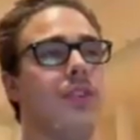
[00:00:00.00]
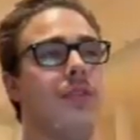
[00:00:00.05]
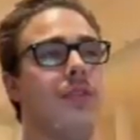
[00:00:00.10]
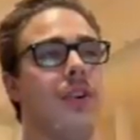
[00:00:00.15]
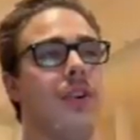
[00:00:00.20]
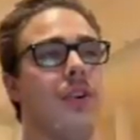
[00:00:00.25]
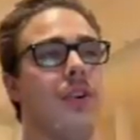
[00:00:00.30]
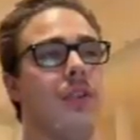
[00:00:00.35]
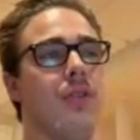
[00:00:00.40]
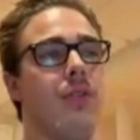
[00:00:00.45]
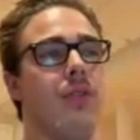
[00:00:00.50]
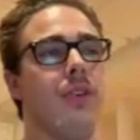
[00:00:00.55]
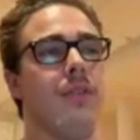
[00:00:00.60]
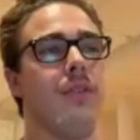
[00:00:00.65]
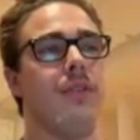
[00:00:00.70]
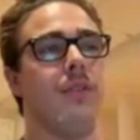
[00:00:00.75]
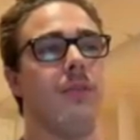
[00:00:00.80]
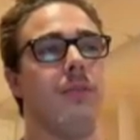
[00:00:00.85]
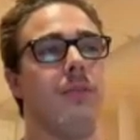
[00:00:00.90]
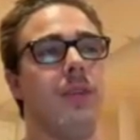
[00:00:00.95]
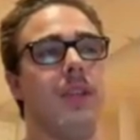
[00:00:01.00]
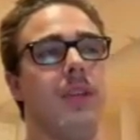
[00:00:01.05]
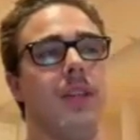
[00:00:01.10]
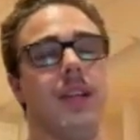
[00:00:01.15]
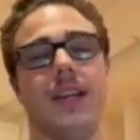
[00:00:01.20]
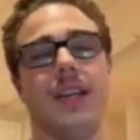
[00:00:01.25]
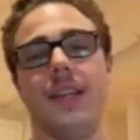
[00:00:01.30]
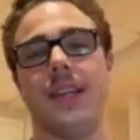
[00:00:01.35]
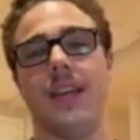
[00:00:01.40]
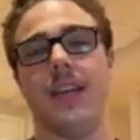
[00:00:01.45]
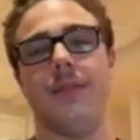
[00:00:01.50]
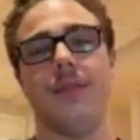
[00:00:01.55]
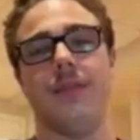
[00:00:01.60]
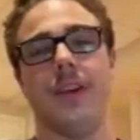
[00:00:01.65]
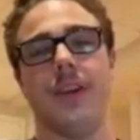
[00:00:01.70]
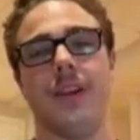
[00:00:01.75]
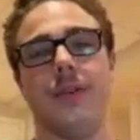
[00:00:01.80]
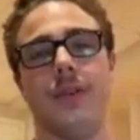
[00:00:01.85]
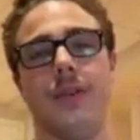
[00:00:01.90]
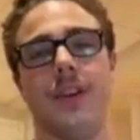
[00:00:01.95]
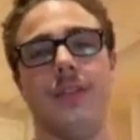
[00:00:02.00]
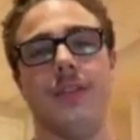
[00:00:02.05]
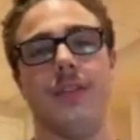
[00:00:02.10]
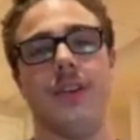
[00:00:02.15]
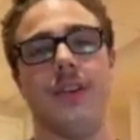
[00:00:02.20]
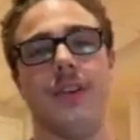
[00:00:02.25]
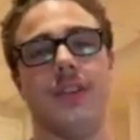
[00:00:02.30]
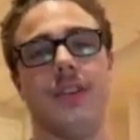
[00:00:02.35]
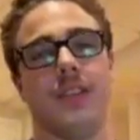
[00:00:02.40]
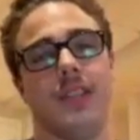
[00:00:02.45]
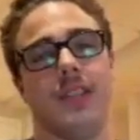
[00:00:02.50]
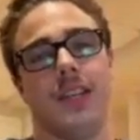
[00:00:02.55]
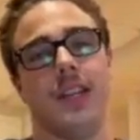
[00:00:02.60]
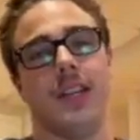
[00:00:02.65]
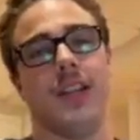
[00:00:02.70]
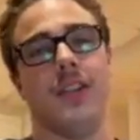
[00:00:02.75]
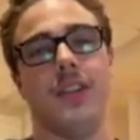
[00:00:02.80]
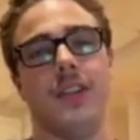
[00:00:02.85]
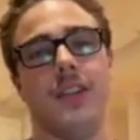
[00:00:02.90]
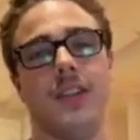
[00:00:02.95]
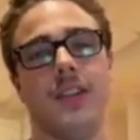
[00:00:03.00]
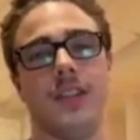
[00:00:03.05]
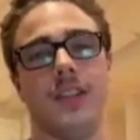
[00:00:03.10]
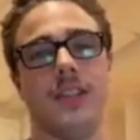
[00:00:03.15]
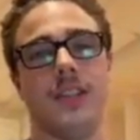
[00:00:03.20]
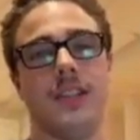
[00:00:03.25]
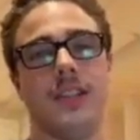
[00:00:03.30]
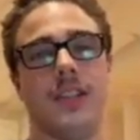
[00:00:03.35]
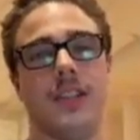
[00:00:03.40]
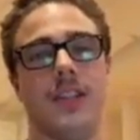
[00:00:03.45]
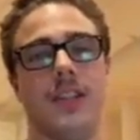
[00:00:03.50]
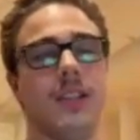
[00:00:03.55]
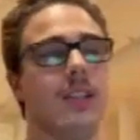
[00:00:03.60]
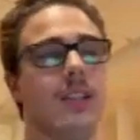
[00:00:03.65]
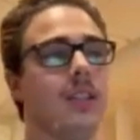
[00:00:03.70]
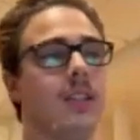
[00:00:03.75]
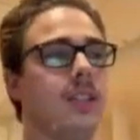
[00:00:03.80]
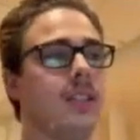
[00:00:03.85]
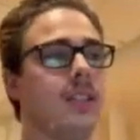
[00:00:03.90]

you don't know if you'll be like in the A flight or whatever. So that's like another thing to consider.